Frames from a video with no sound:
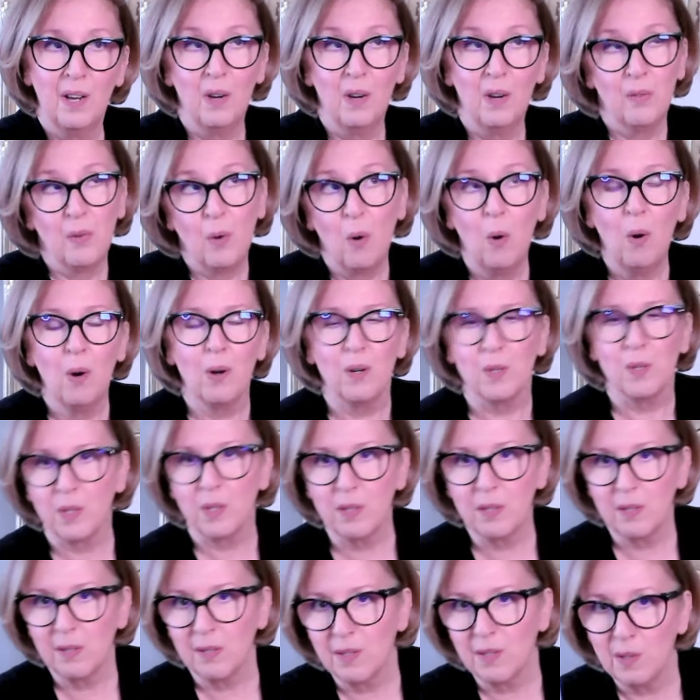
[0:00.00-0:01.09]
Of
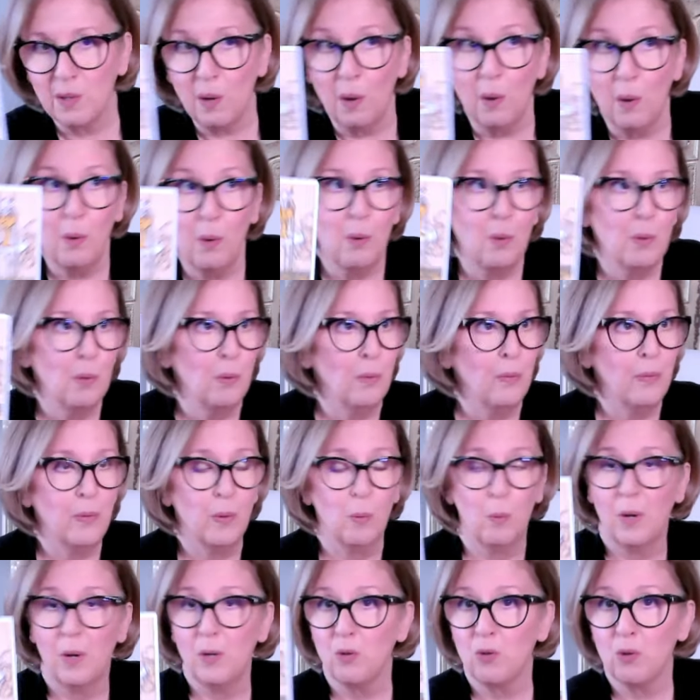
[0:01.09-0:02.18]
course, so the
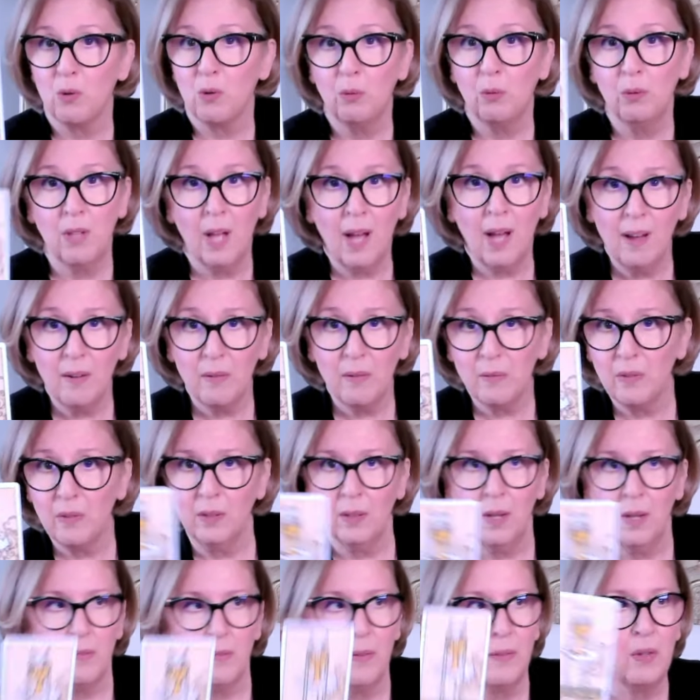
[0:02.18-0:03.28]
one true love, the
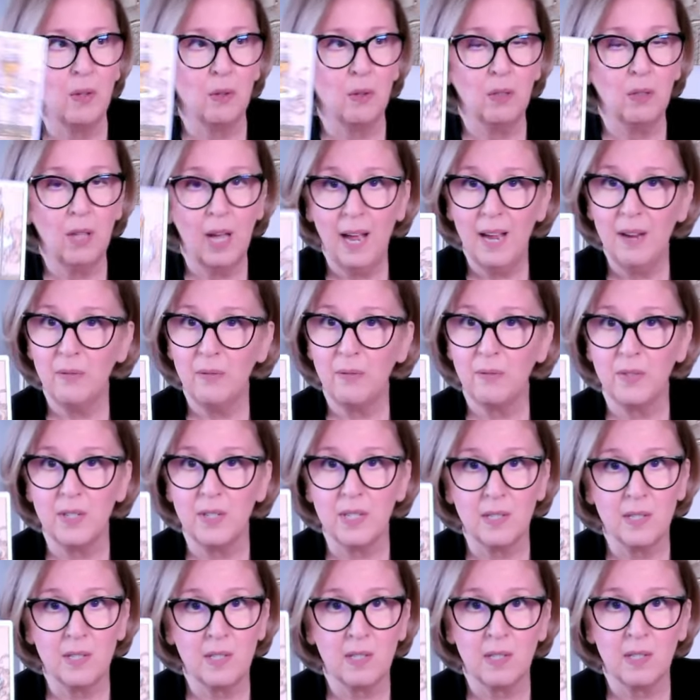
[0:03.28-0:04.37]
love of your life,
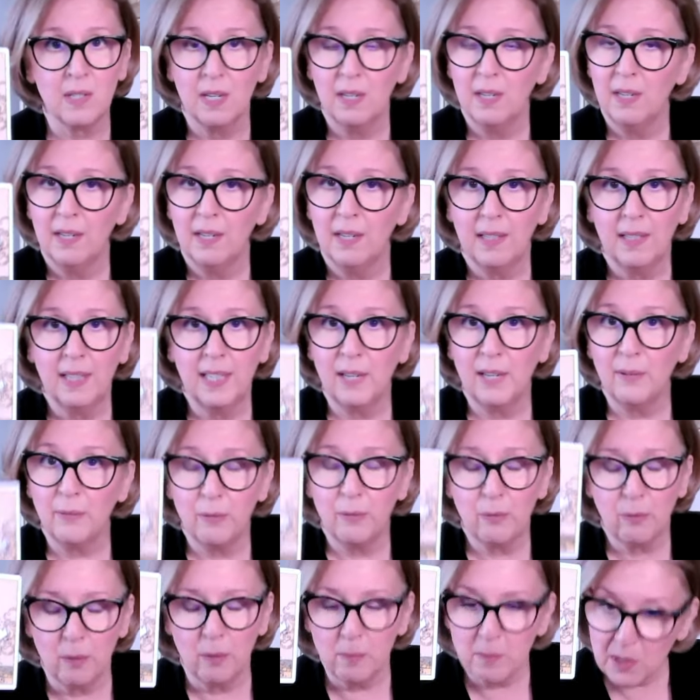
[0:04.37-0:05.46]
this
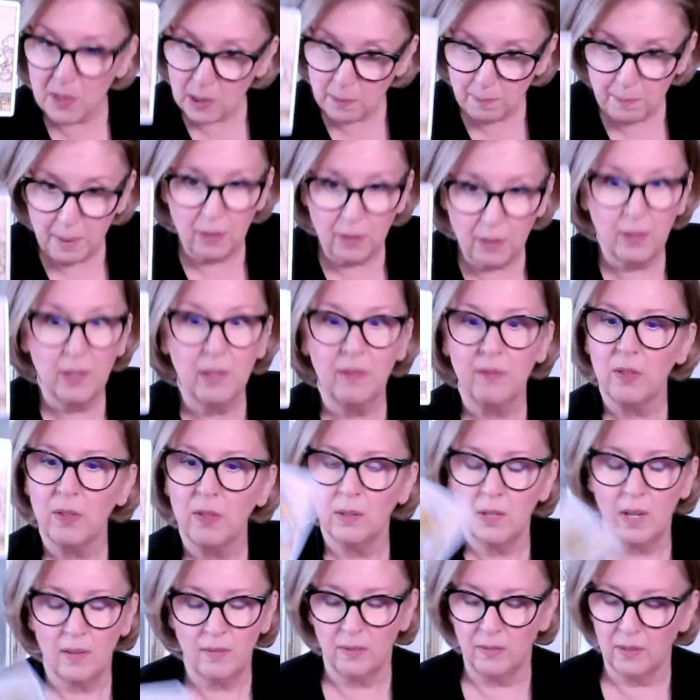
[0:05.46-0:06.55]
gift from spirit of the
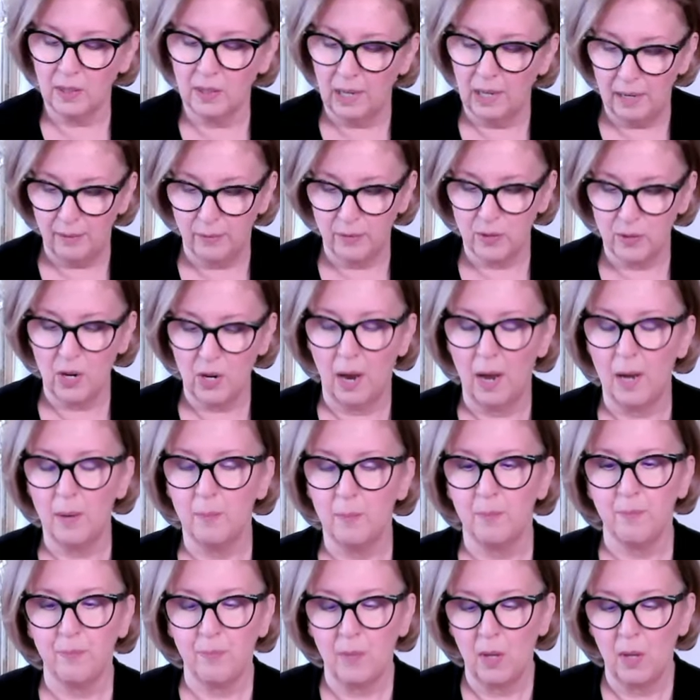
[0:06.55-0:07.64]
love of a lifetime.